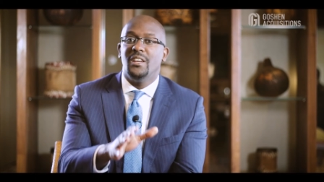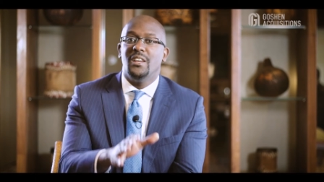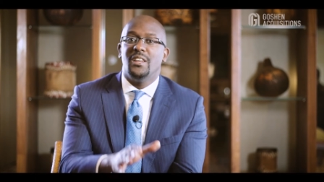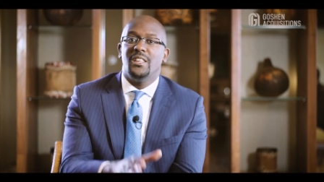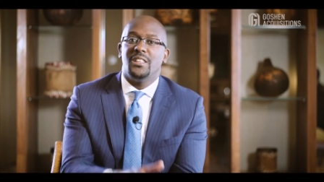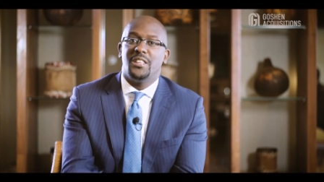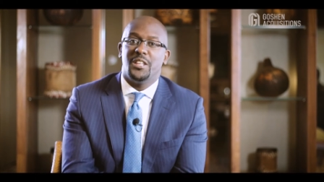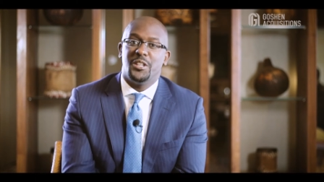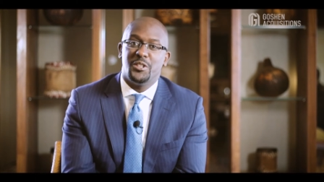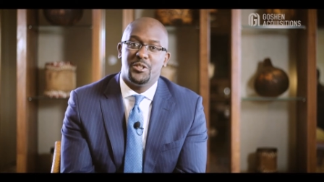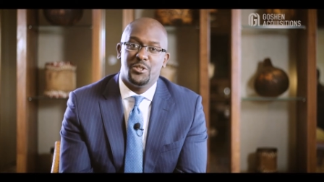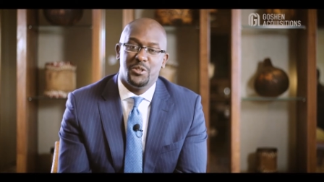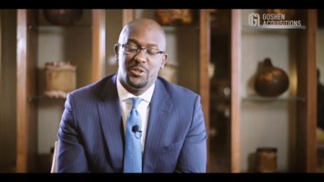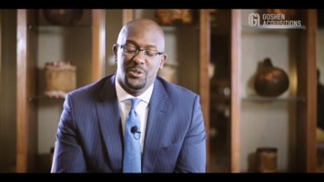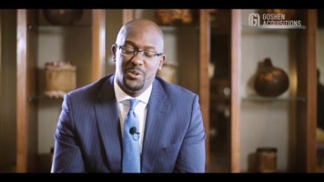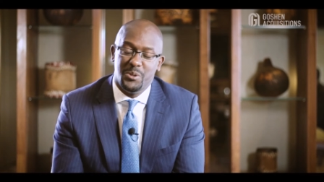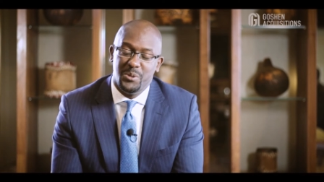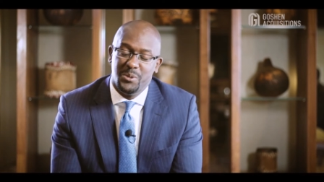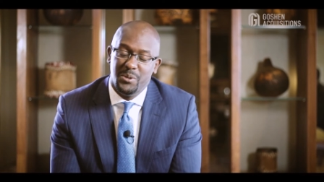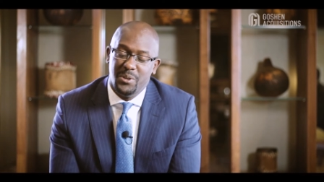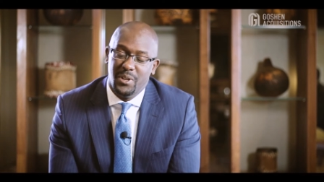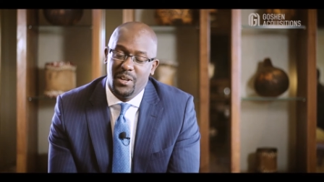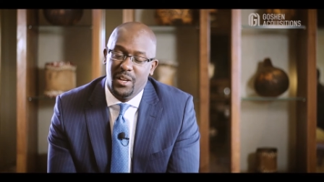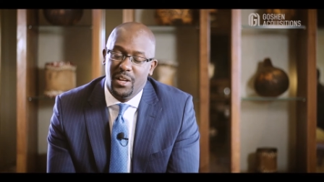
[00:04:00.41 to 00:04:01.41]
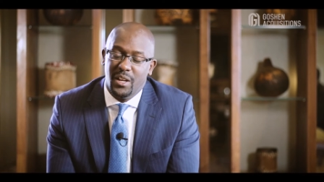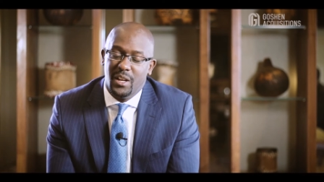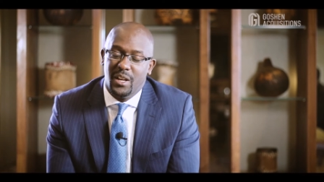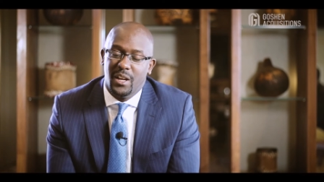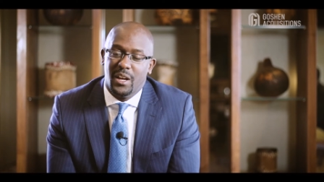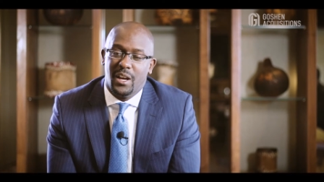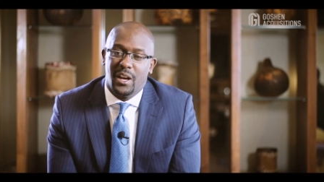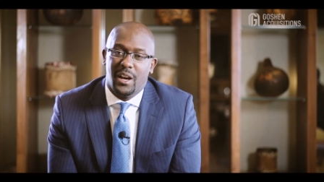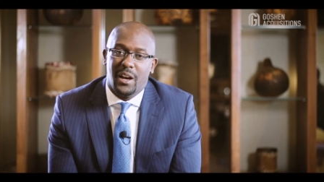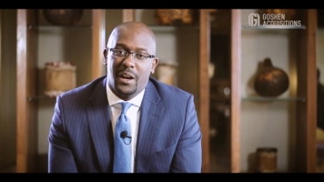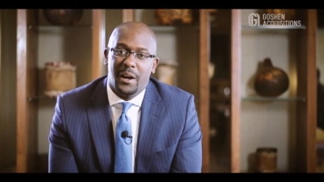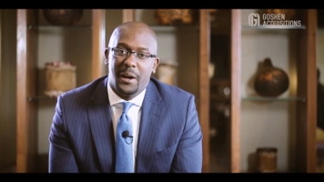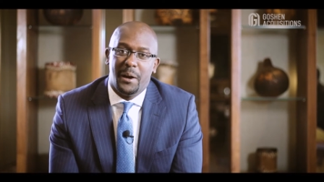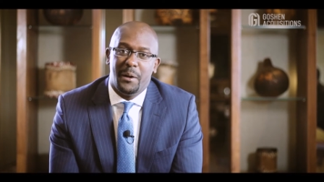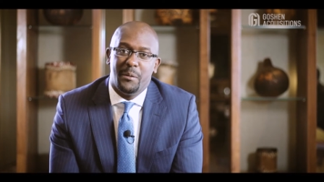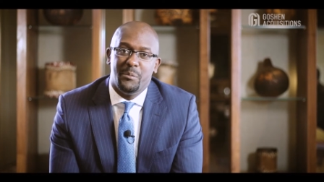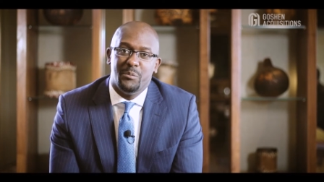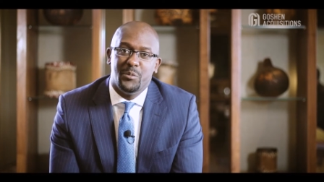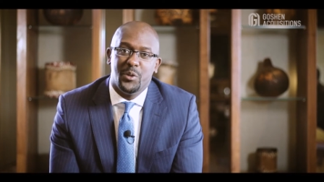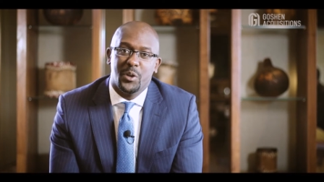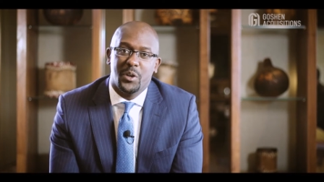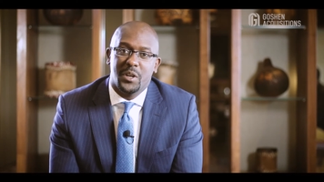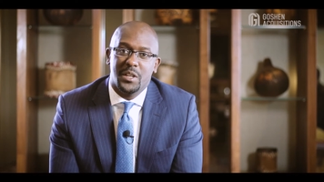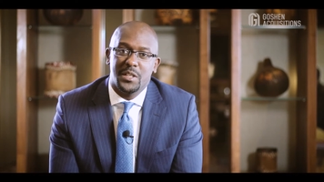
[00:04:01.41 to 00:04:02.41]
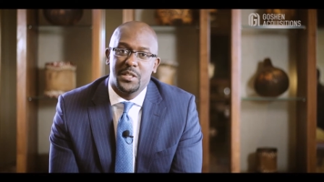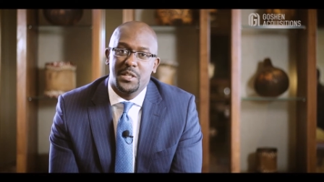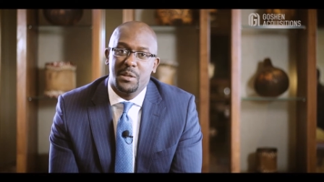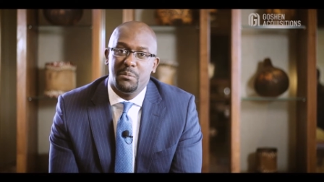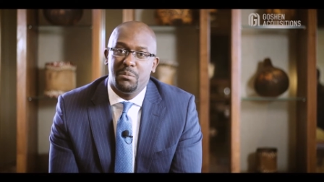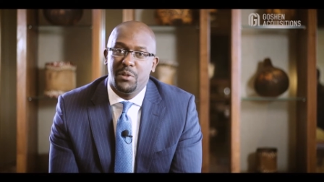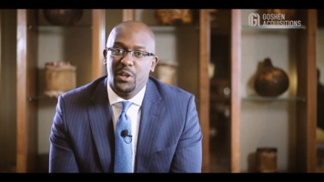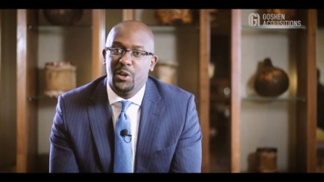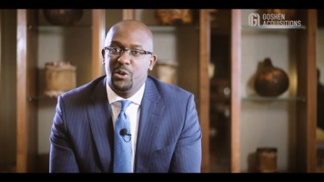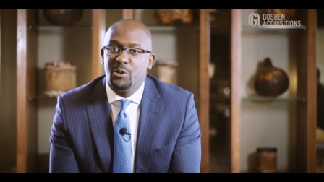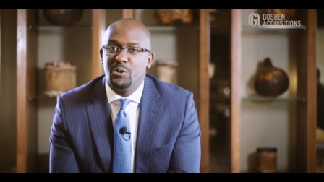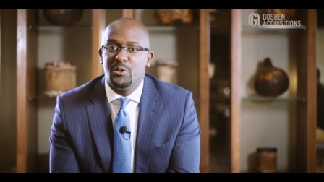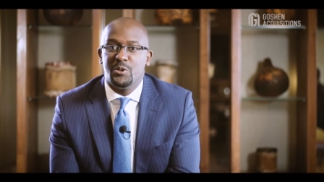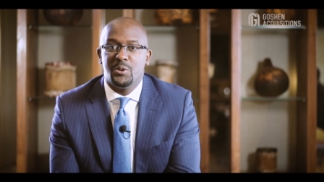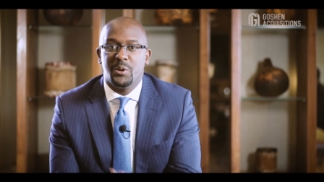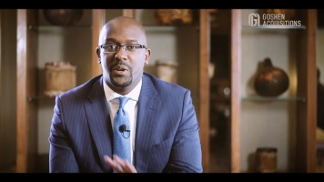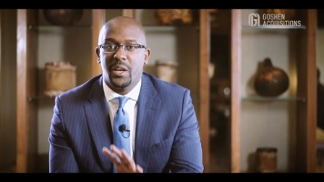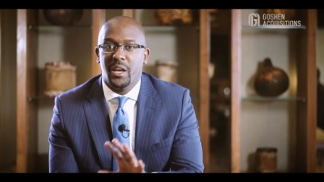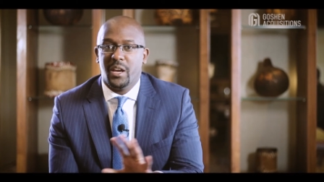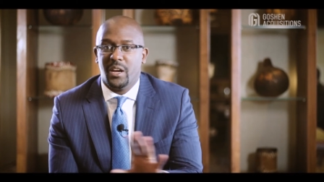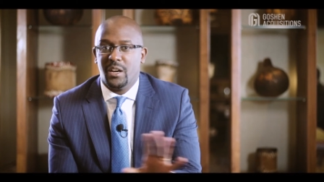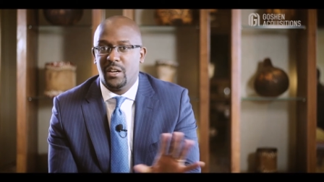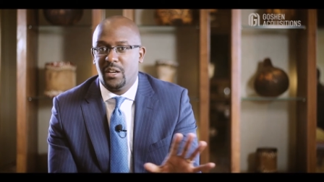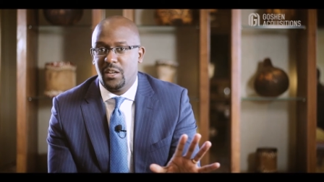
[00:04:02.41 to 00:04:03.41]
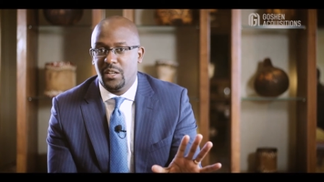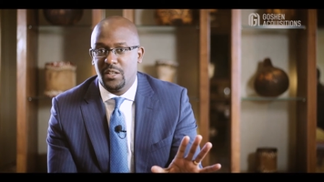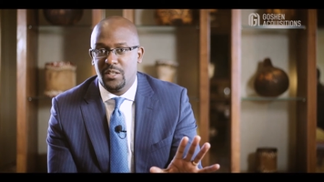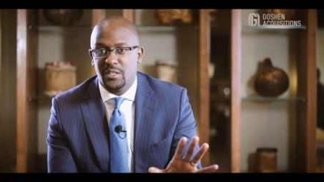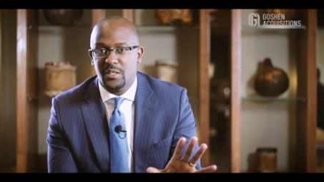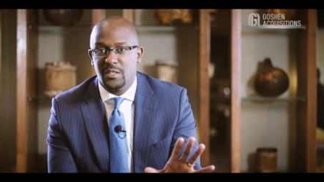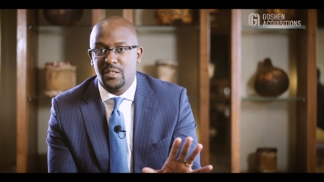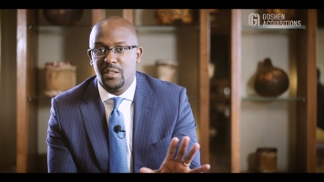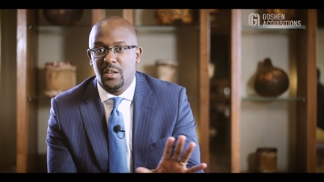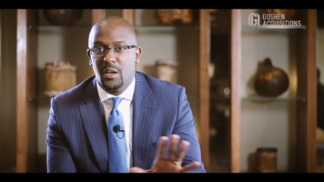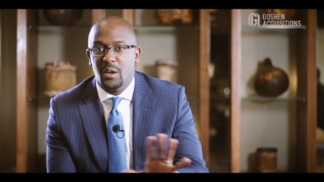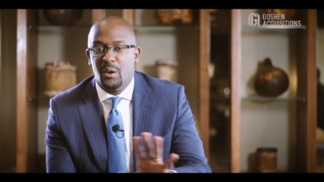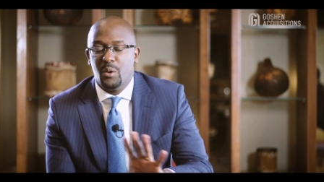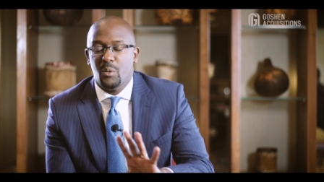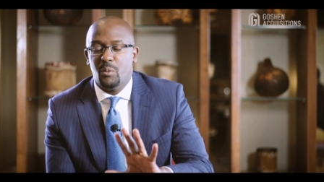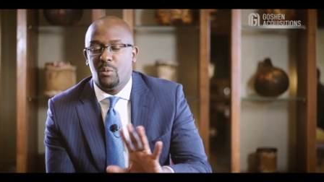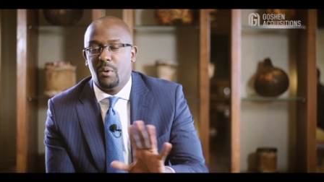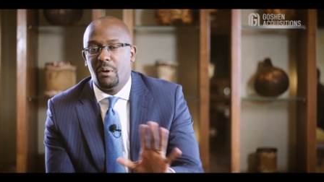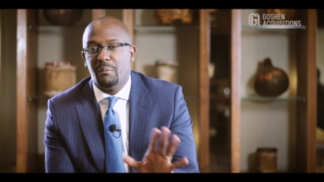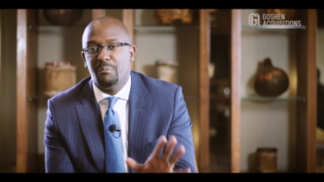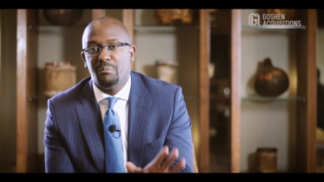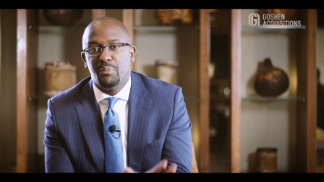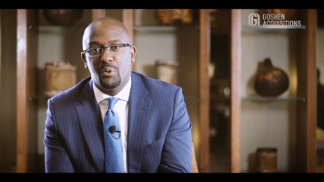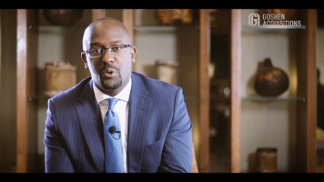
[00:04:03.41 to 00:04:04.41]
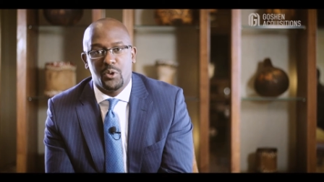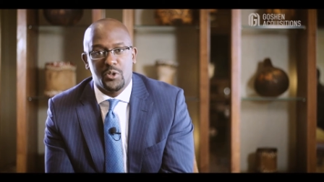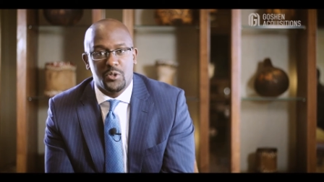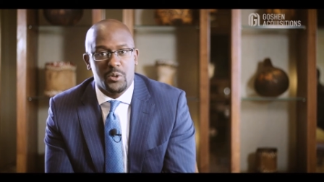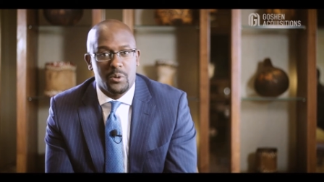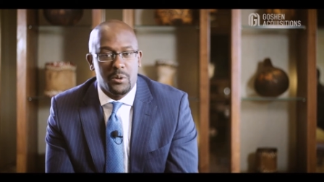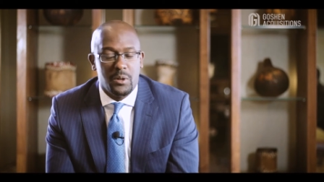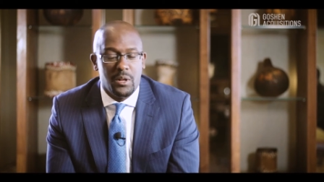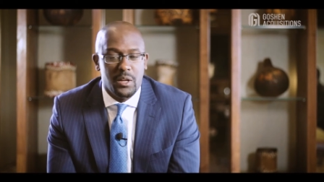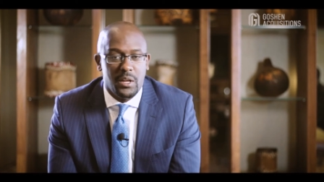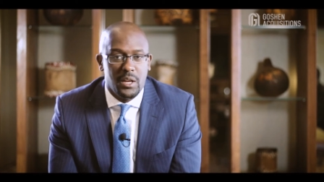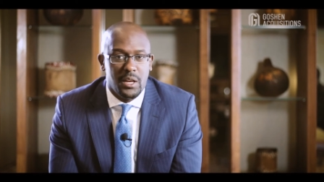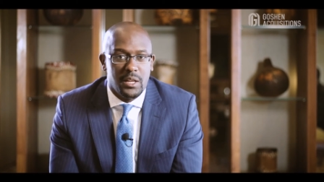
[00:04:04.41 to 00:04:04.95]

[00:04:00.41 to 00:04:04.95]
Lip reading: thing to do. You can simply go to KRA's web portal.